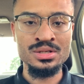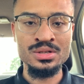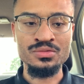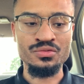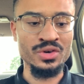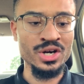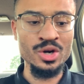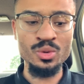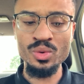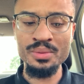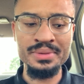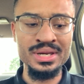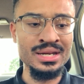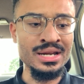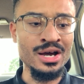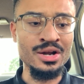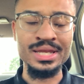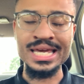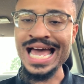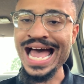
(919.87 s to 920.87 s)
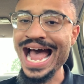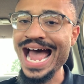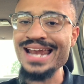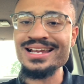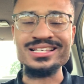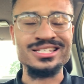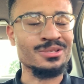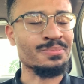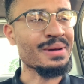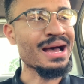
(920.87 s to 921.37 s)
Real women only. I
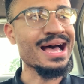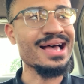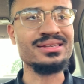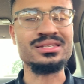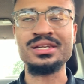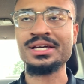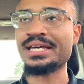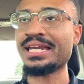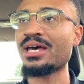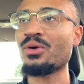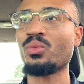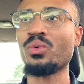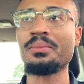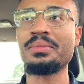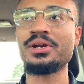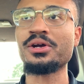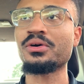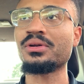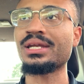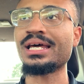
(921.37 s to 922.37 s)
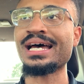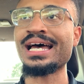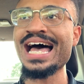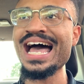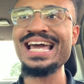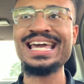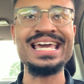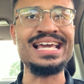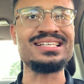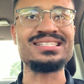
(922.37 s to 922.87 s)
despise looking at women online. I
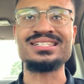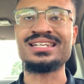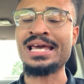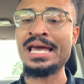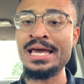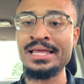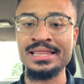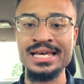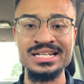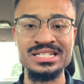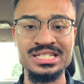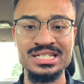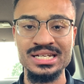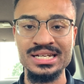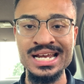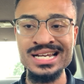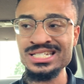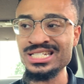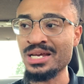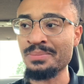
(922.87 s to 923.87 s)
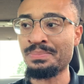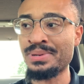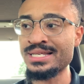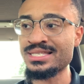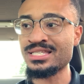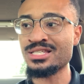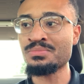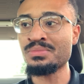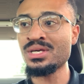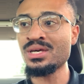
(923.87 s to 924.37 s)
can't stand that shit. That shit
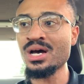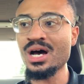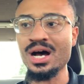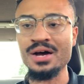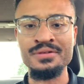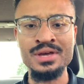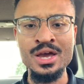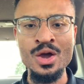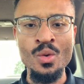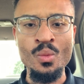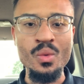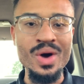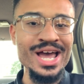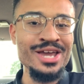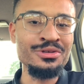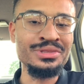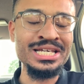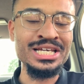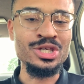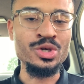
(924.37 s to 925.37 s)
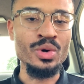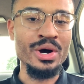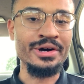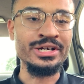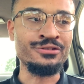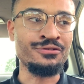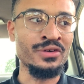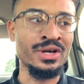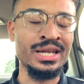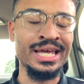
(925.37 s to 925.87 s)
pisses me off. Why you think you
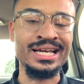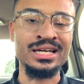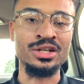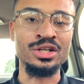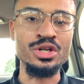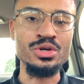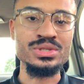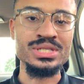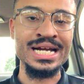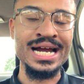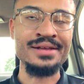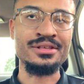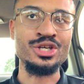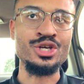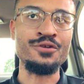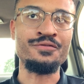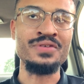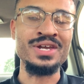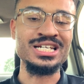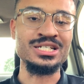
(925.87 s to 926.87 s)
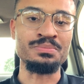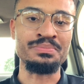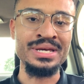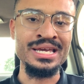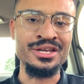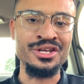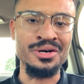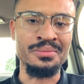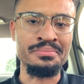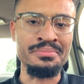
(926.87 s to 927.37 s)
always feel like a loser after you finish
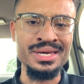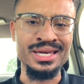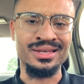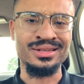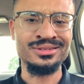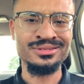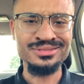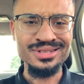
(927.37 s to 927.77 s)
being your meat?